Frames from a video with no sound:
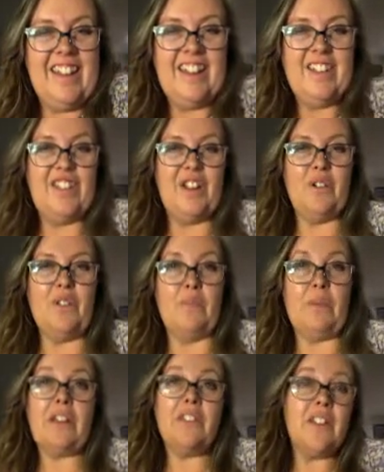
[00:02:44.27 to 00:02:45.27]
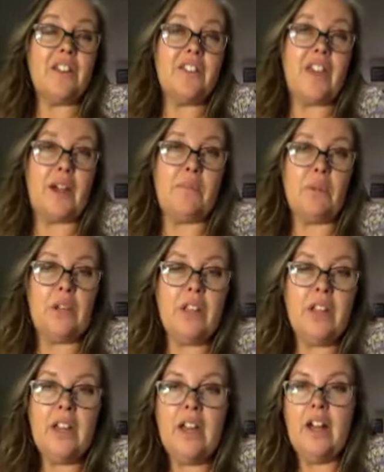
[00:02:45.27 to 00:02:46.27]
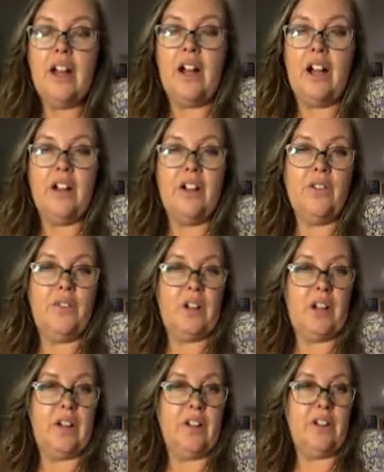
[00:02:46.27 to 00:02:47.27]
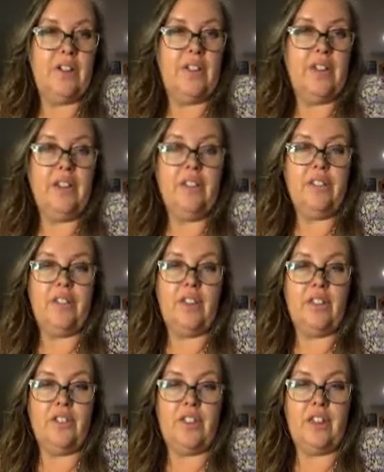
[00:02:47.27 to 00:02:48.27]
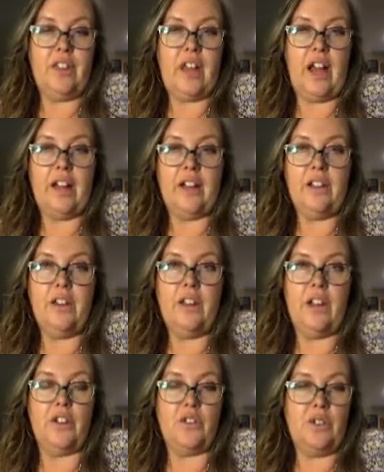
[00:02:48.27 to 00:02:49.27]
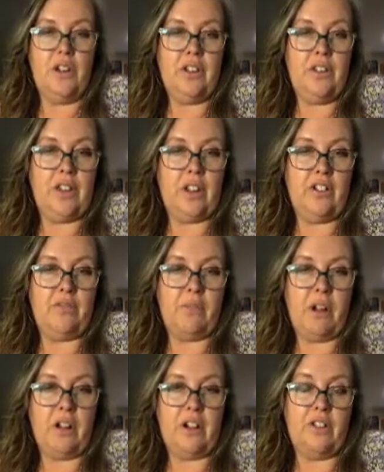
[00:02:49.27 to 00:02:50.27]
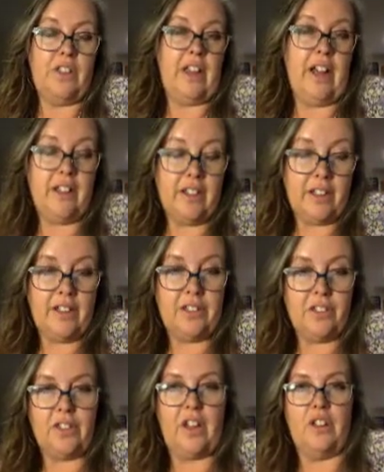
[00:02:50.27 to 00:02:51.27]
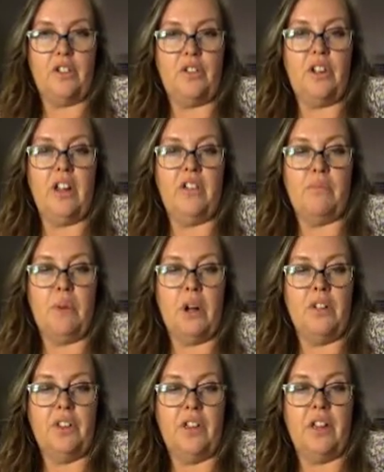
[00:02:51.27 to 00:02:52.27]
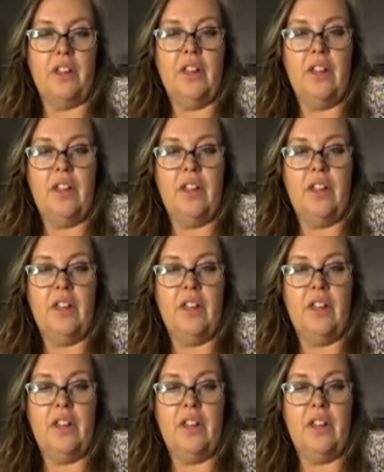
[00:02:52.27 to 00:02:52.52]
So the best example of this is the island countries of, or the islands country of Malta.